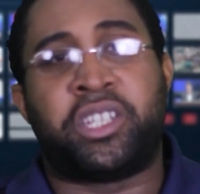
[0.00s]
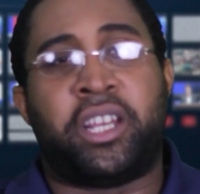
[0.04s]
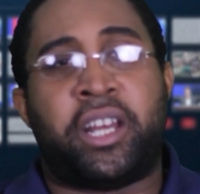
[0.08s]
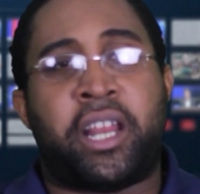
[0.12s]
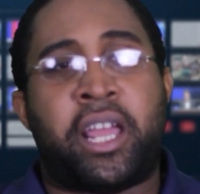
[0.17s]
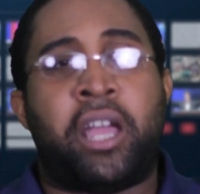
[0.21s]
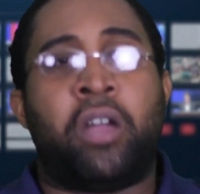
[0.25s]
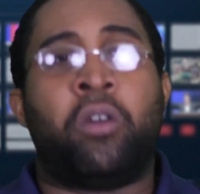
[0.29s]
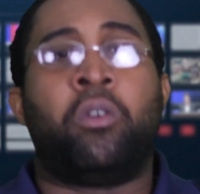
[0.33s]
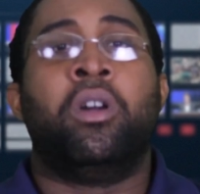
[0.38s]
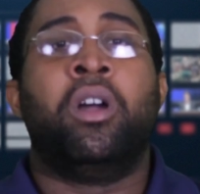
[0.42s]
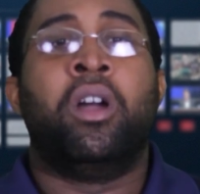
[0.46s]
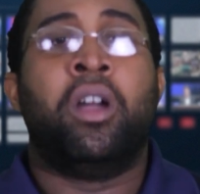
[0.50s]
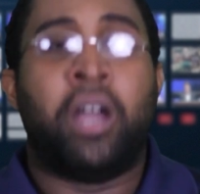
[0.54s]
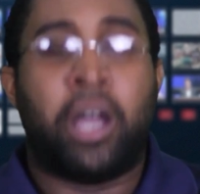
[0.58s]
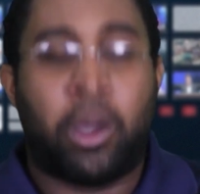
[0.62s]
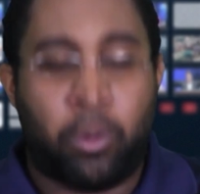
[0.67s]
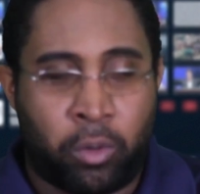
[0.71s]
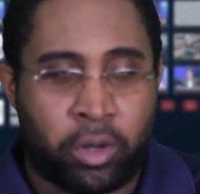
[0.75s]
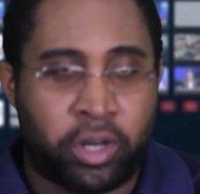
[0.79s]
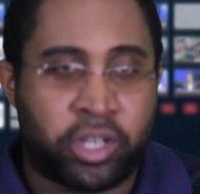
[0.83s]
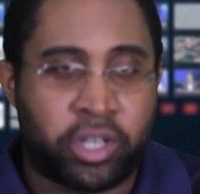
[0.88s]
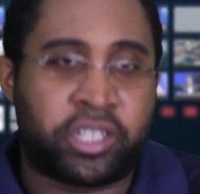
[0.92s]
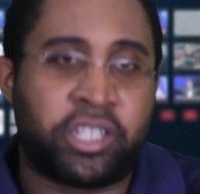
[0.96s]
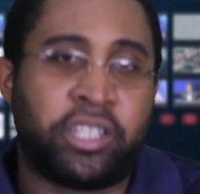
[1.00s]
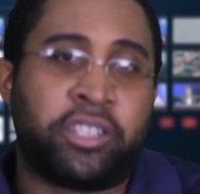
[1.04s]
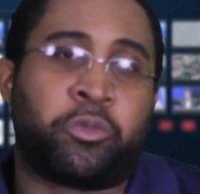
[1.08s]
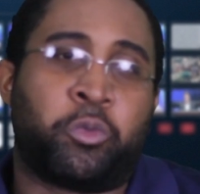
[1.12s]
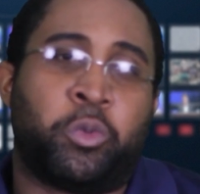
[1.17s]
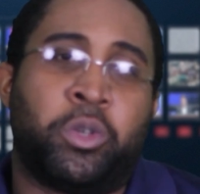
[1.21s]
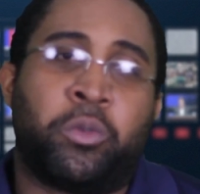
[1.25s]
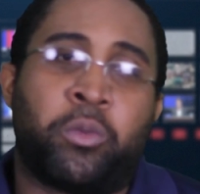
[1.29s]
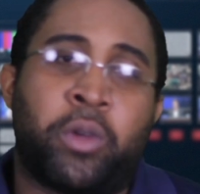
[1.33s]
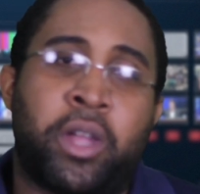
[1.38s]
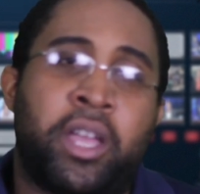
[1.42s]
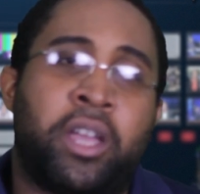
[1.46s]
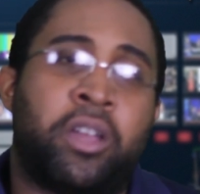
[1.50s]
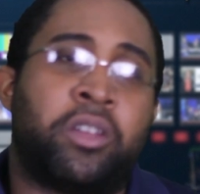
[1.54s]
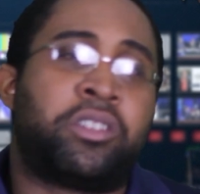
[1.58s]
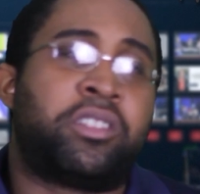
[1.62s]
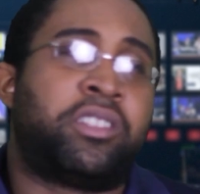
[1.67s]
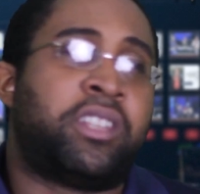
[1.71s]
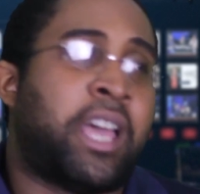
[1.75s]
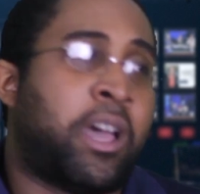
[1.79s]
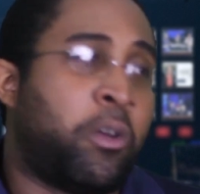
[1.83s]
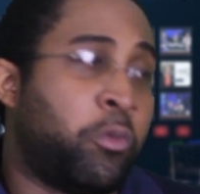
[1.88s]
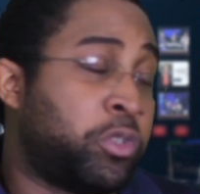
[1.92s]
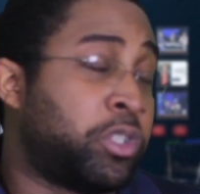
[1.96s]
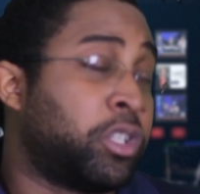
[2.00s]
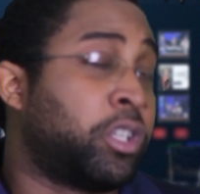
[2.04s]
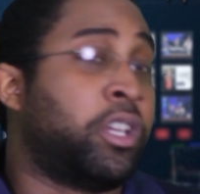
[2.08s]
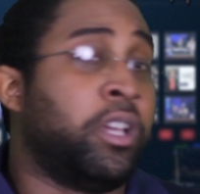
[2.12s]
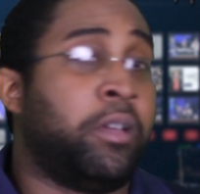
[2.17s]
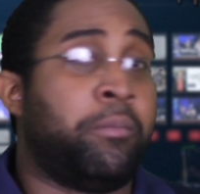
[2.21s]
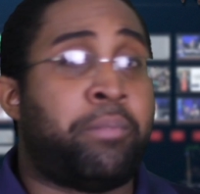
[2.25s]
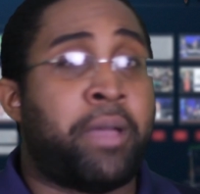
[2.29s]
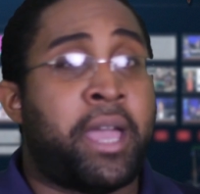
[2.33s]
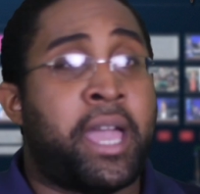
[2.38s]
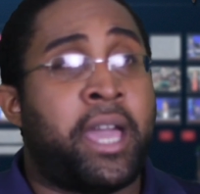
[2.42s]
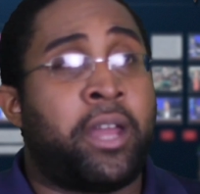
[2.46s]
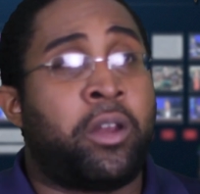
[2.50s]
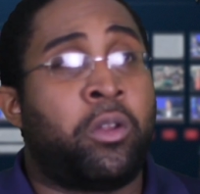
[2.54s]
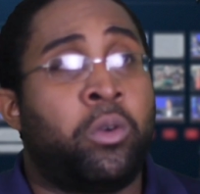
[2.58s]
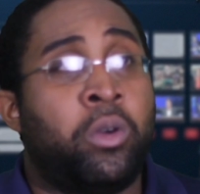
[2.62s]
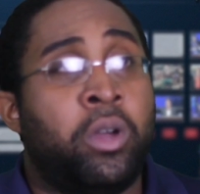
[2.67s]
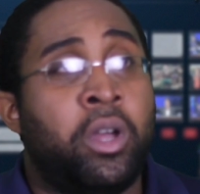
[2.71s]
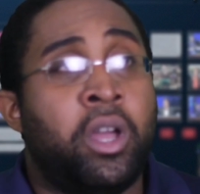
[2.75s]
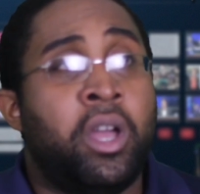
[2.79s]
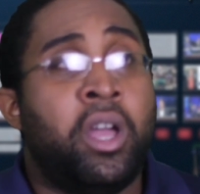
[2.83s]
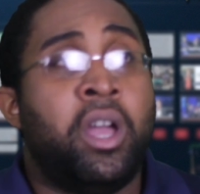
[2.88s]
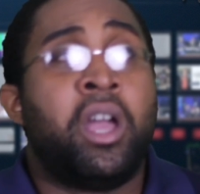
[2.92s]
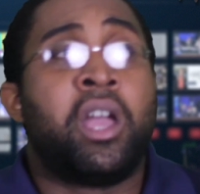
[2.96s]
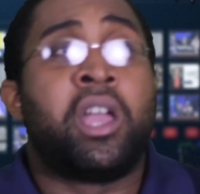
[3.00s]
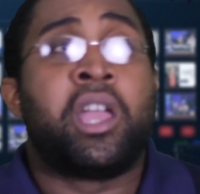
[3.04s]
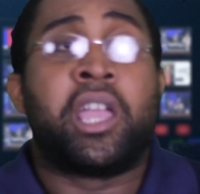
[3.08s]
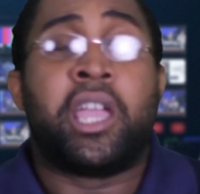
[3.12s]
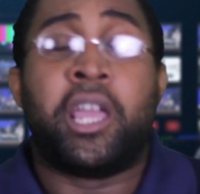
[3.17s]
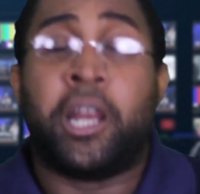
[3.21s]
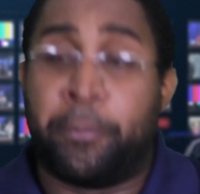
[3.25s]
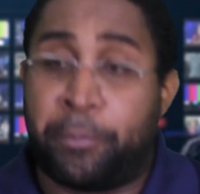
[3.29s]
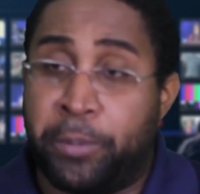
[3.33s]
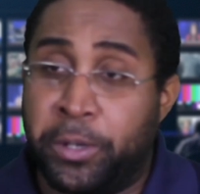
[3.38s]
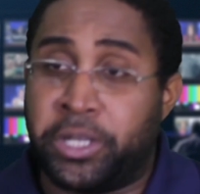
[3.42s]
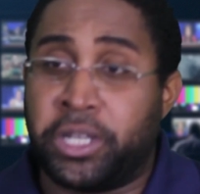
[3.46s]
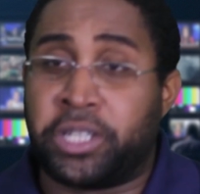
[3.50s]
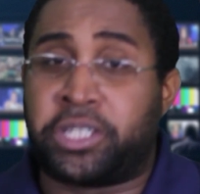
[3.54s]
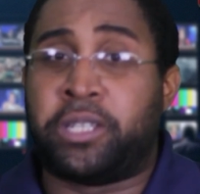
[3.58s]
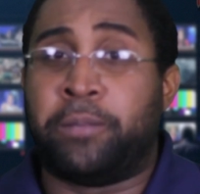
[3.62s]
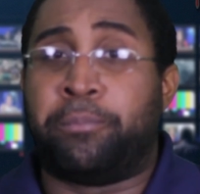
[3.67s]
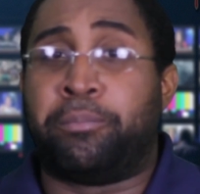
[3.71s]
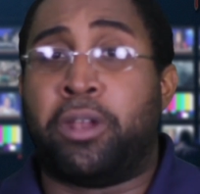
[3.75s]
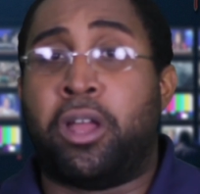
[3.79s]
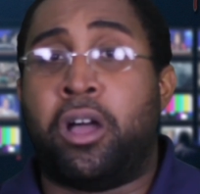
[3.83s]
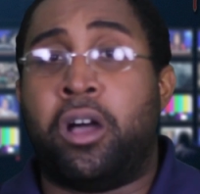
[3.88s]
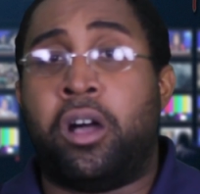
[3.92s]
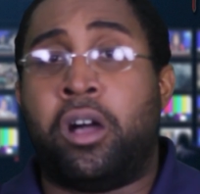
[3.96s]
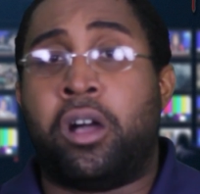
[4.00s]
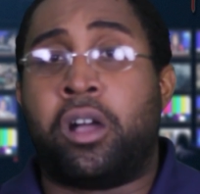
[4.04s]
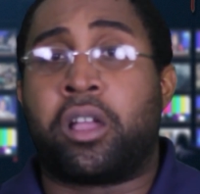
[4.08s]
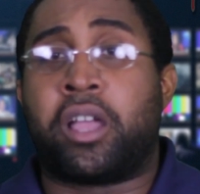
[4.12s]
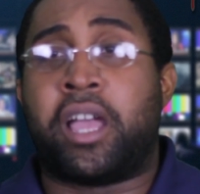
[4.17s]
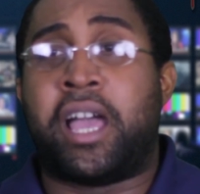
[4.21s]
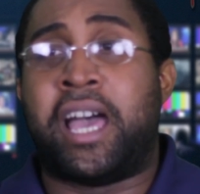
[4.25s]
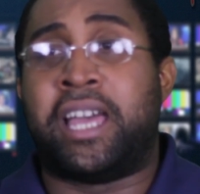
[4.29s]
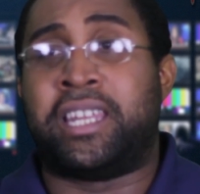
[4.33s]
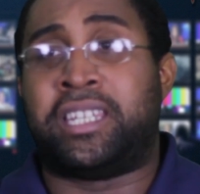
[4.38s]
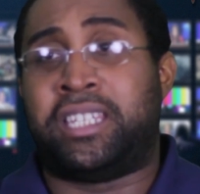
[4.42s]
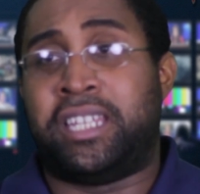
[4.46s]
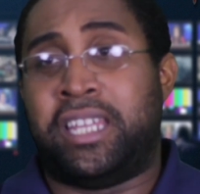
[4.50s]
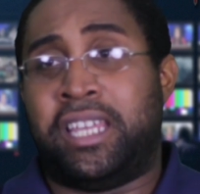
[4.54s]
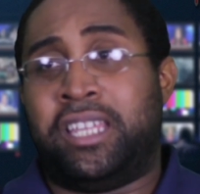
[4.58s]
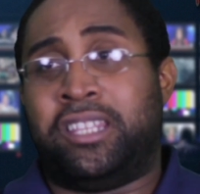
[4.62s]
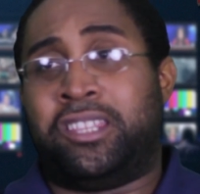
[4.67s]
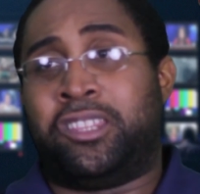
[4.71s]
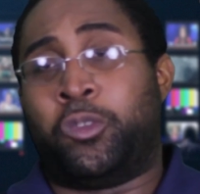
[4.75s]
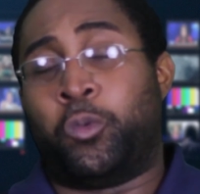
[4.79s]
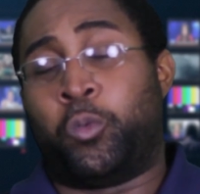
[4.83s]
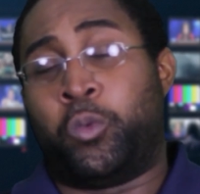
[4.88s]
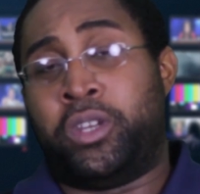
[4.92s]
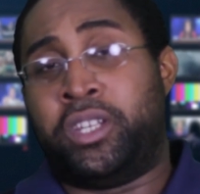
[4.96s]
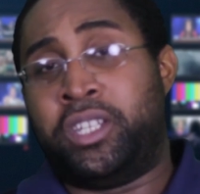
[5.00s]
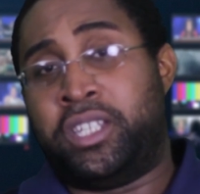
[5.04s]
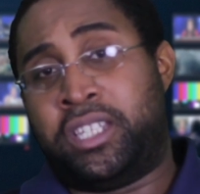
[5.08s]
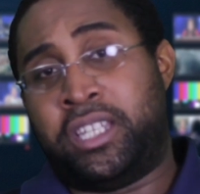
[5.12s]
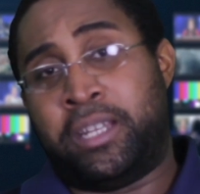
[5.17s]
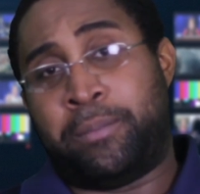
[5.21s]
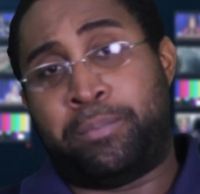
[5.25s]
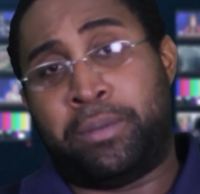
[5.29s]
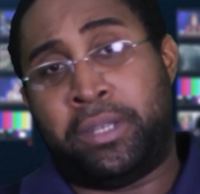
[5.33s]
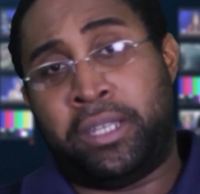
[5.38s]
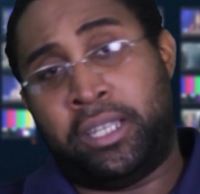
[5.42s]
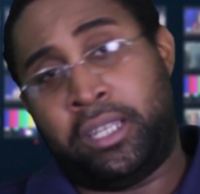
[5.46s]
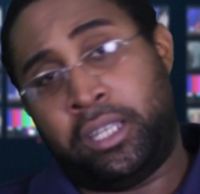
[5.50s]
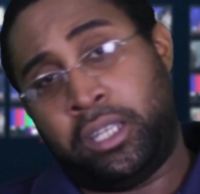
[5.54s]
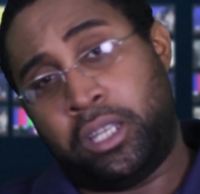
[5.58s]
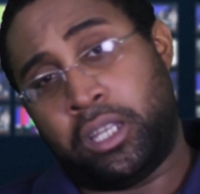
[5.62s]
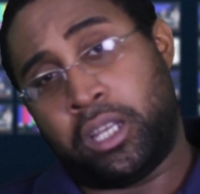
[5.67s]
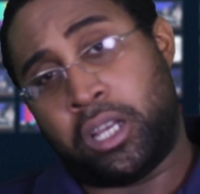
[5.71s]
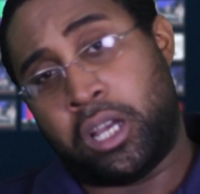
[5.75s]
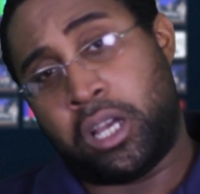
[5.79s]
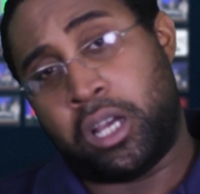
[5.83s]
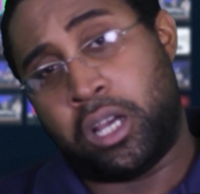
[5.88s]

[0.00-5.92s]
shit out. I want to see three rounds. That good battle. In a prediction blog, I said three zippy,